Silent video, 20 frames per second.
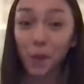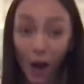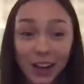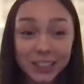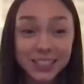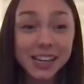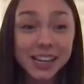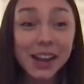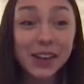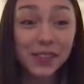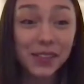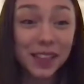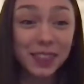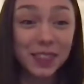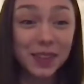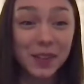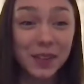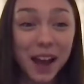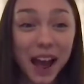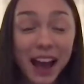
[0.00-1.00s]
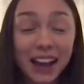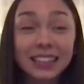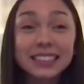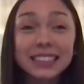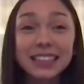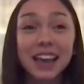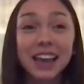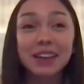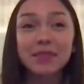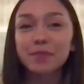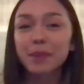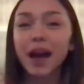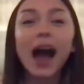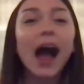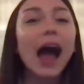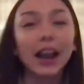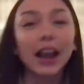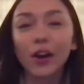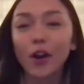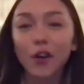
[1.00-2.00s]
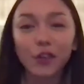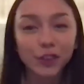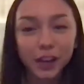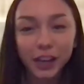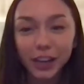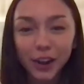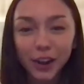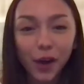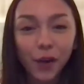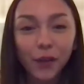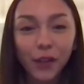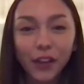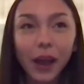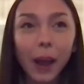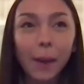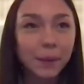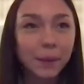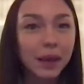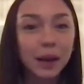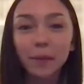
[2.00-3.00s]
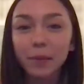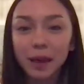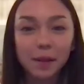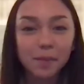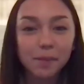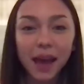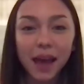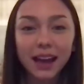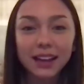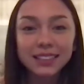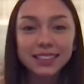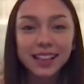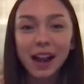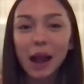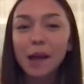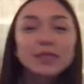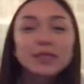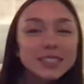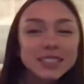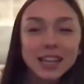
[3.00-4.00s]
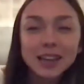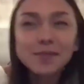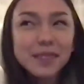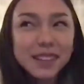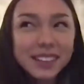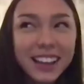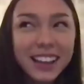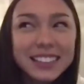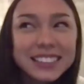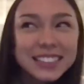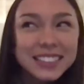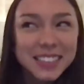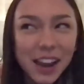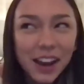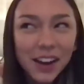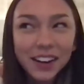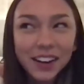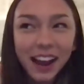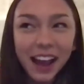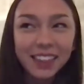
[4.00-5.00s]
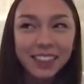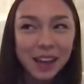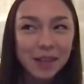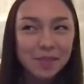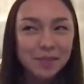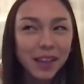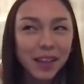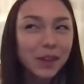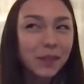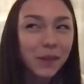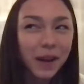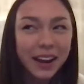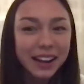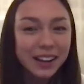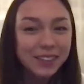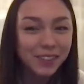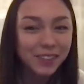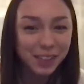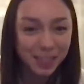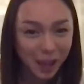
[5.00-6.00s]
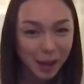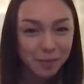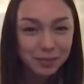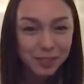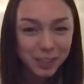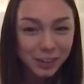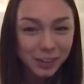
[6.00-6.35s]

watching it with you guys, like, but I already know, like, I'm gonna be a mess, and I'm just gonna be like staring at them, like, waiting for them to